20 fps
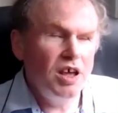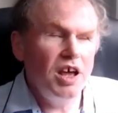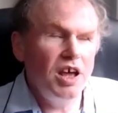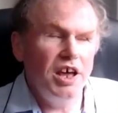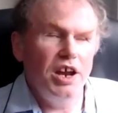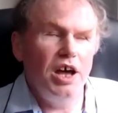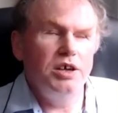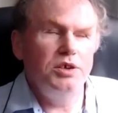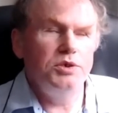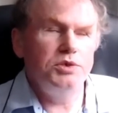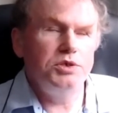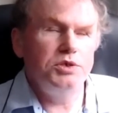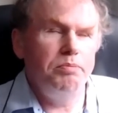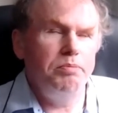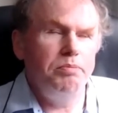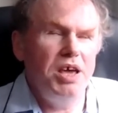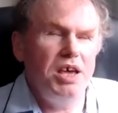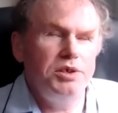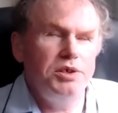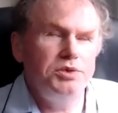and I used to
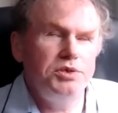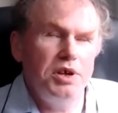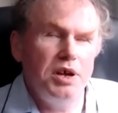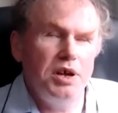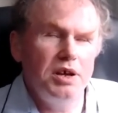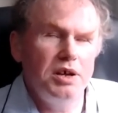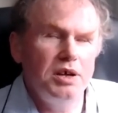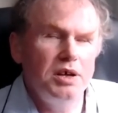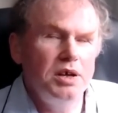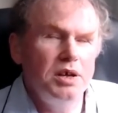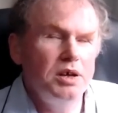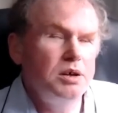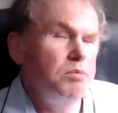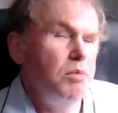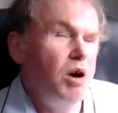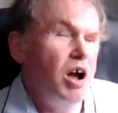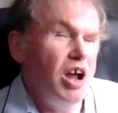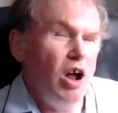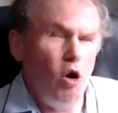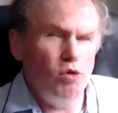pester
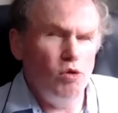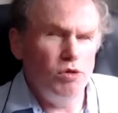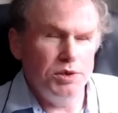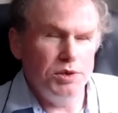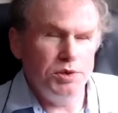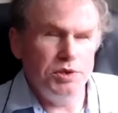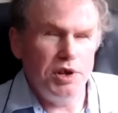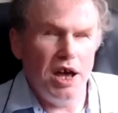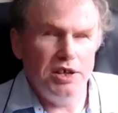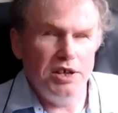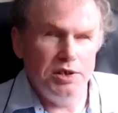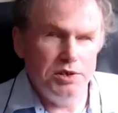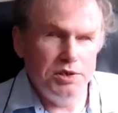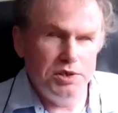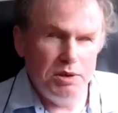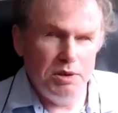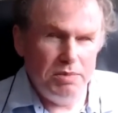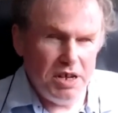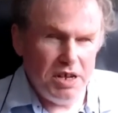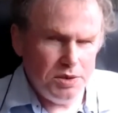my older sighted
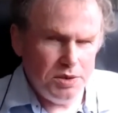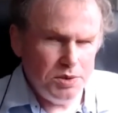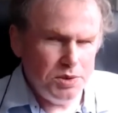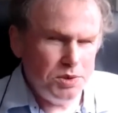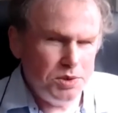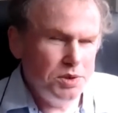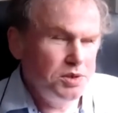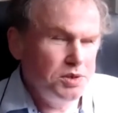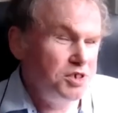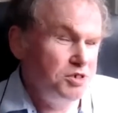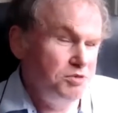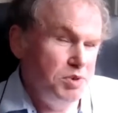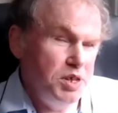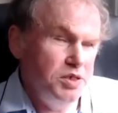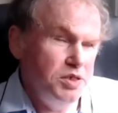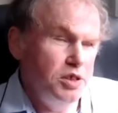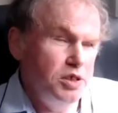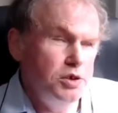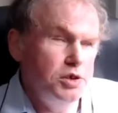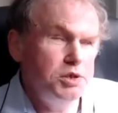siblings to read
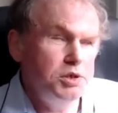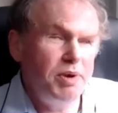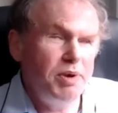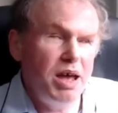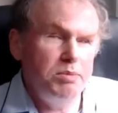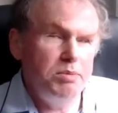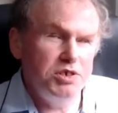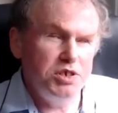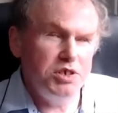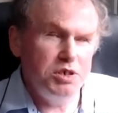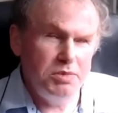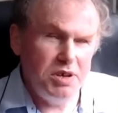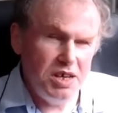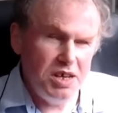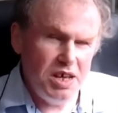the newspaper to me,